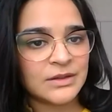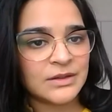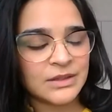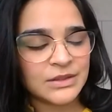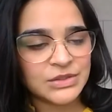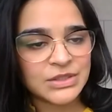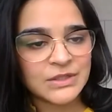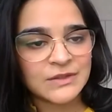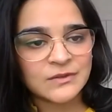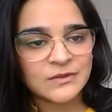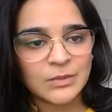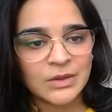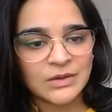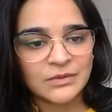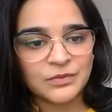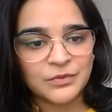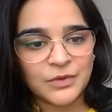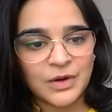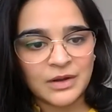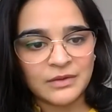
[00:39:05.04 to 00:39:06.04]
an
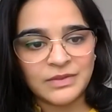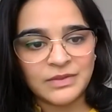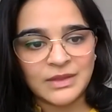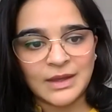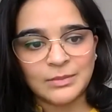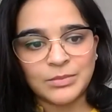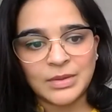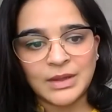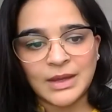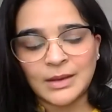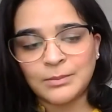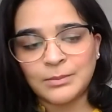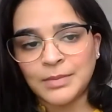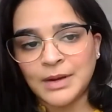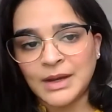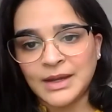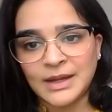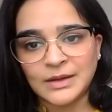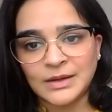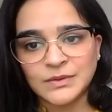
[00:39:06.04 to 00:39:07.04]
adjustment of the MBM
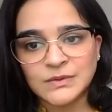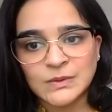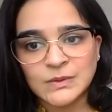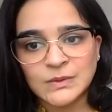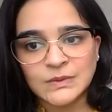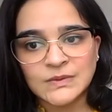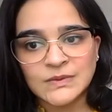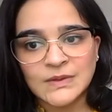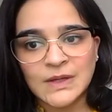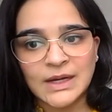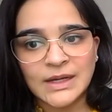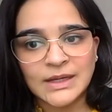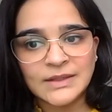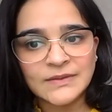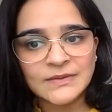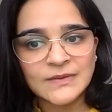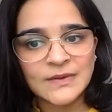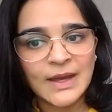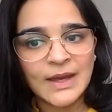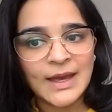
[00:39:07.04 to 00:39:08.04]
by household
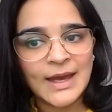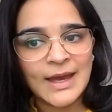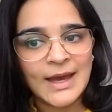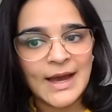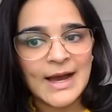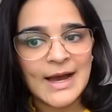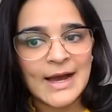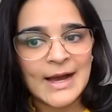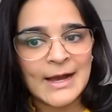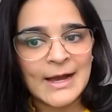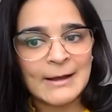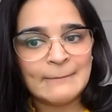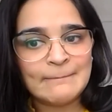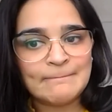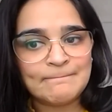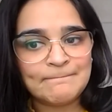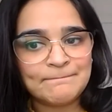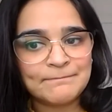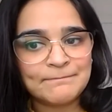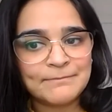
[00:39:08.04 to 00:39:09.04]
size?
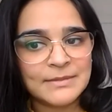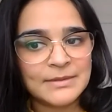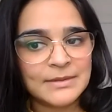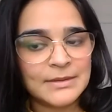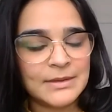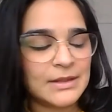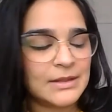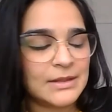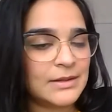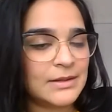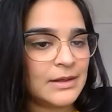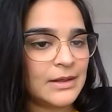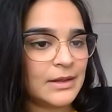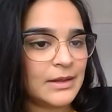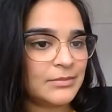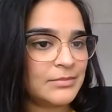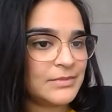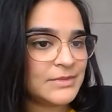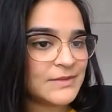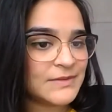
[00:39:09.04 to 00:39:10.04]

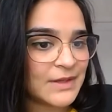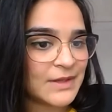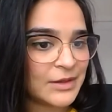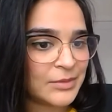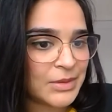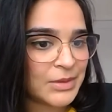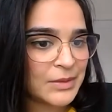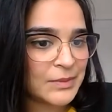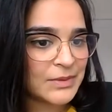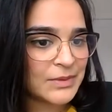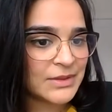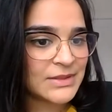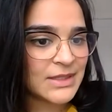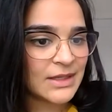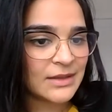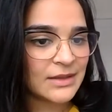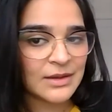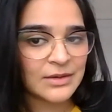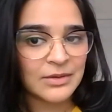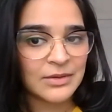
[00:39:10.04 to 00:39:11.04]
Does anybody want to
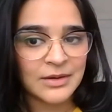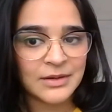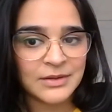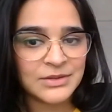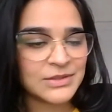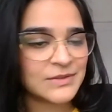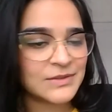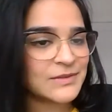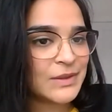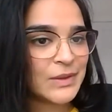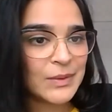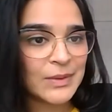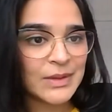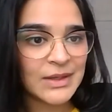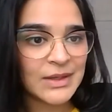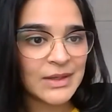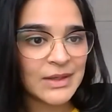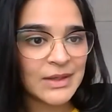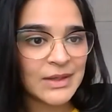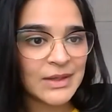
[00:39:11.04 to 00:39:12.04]
take that on? Just a quick
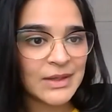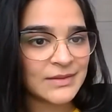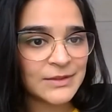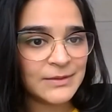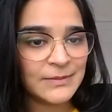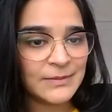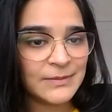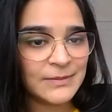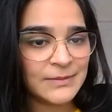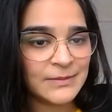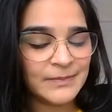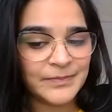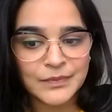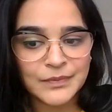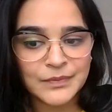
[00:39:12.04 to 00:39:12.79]
answer.